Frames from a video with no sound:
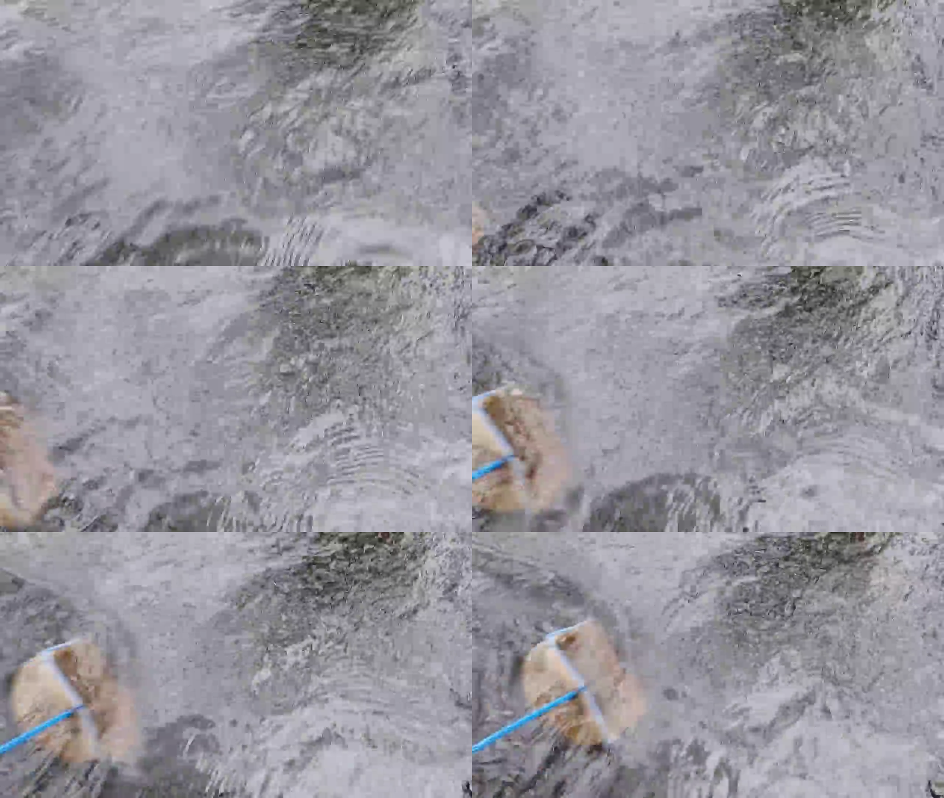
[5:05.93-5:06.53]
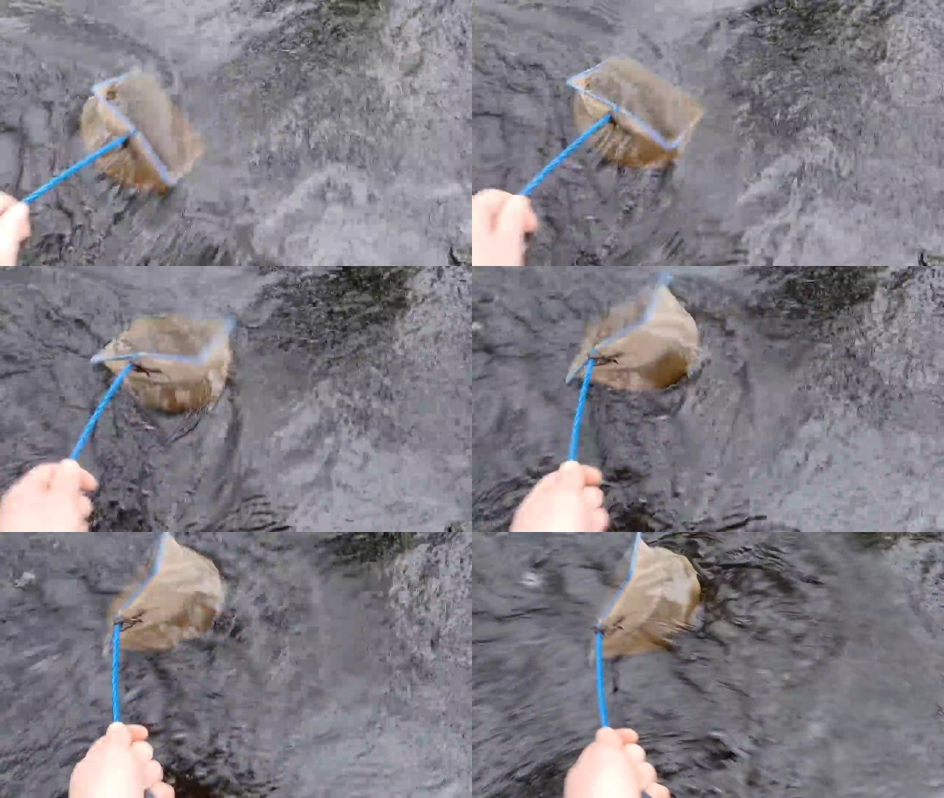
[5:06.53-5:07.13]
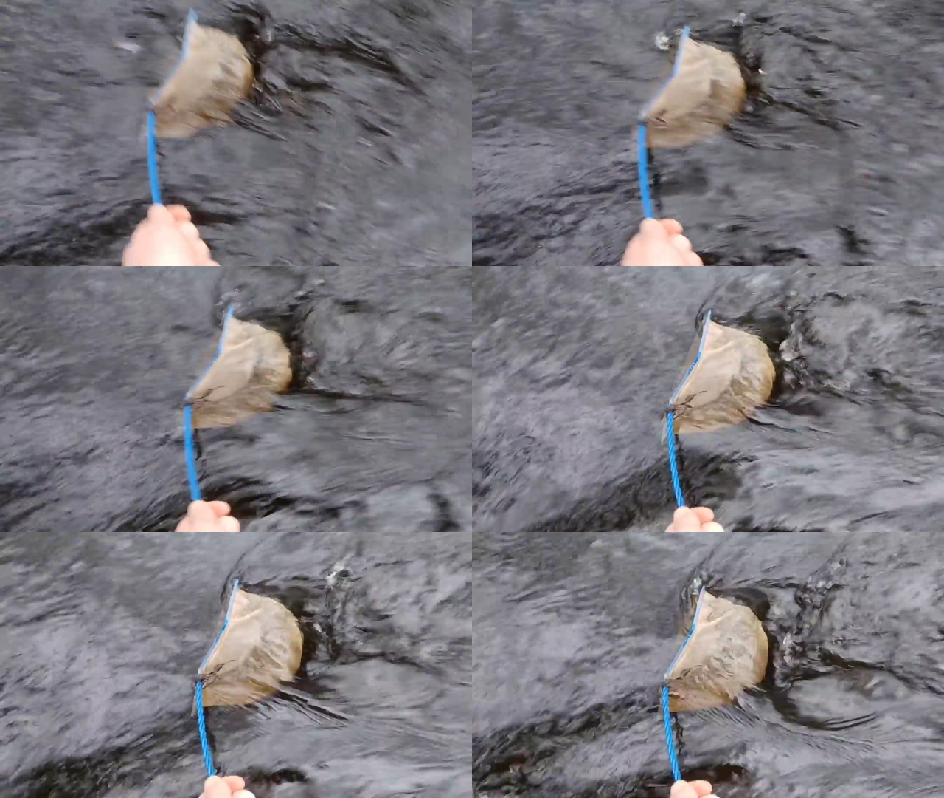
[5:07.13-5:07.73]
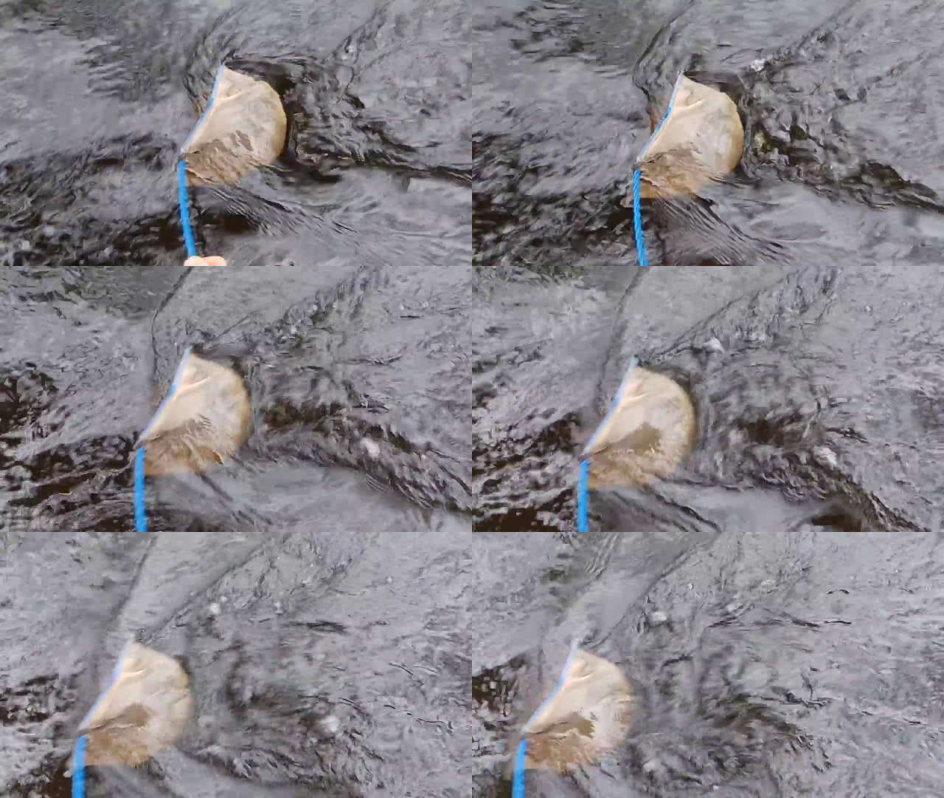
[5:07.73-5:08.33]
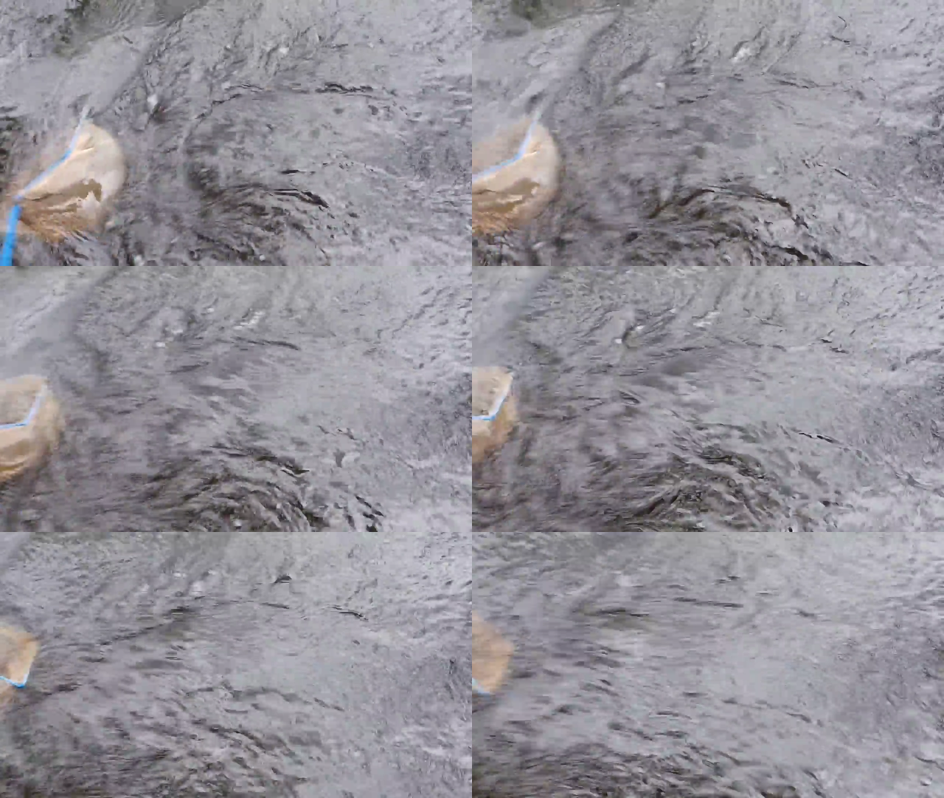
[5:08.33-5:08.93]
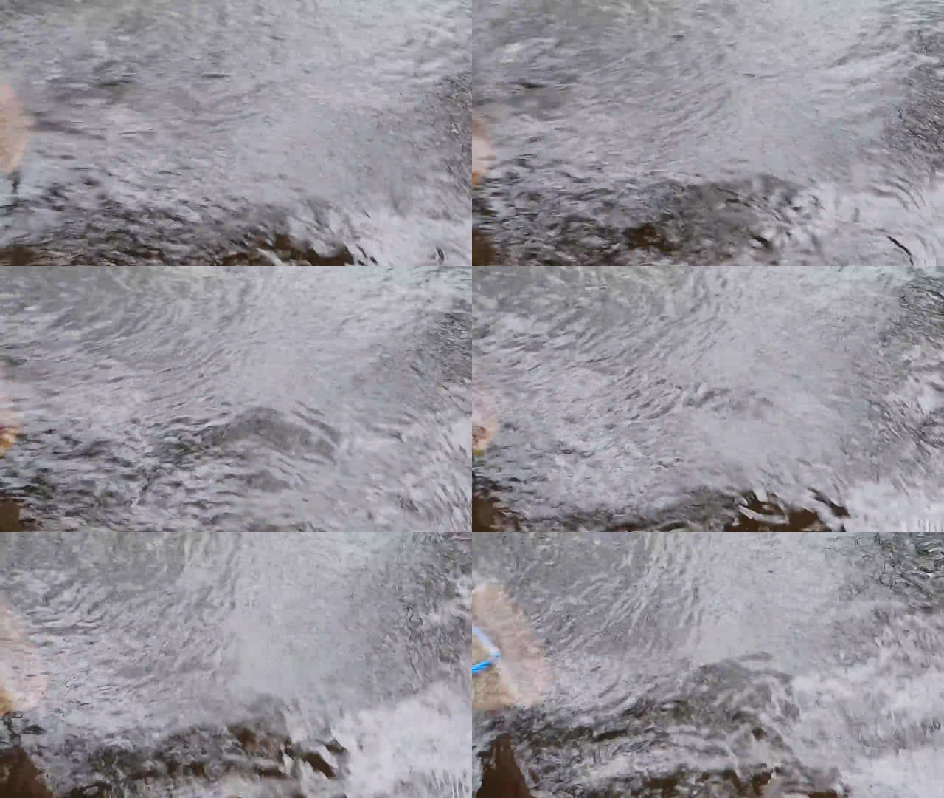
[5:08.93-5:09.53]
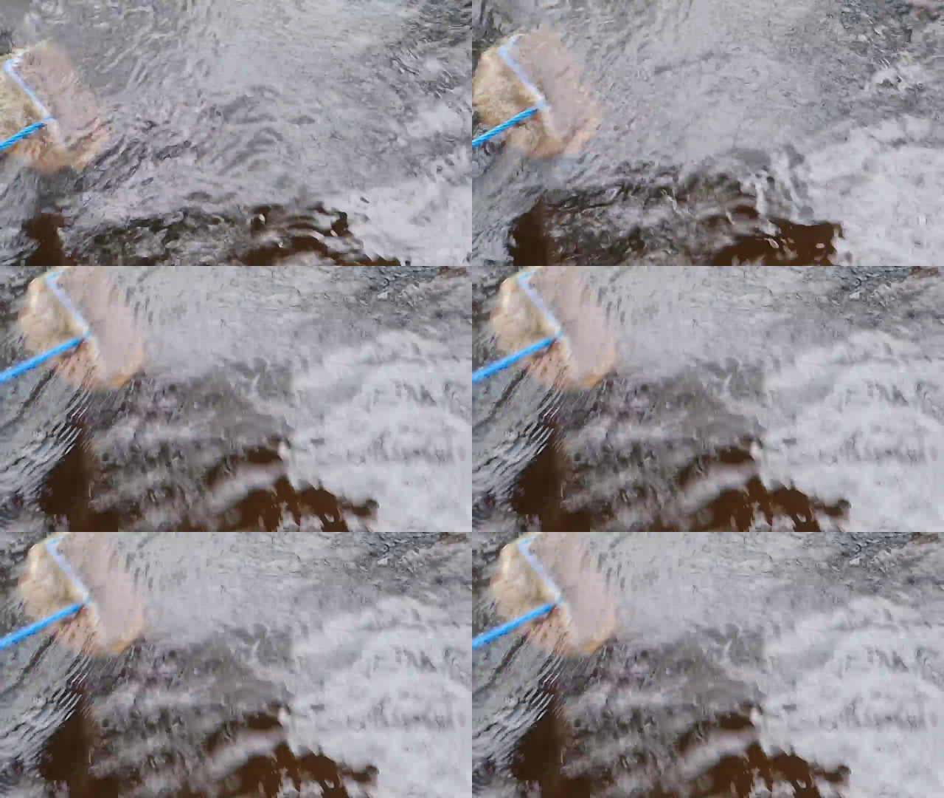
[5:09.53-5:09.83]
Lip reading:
[unreadable: no face in view]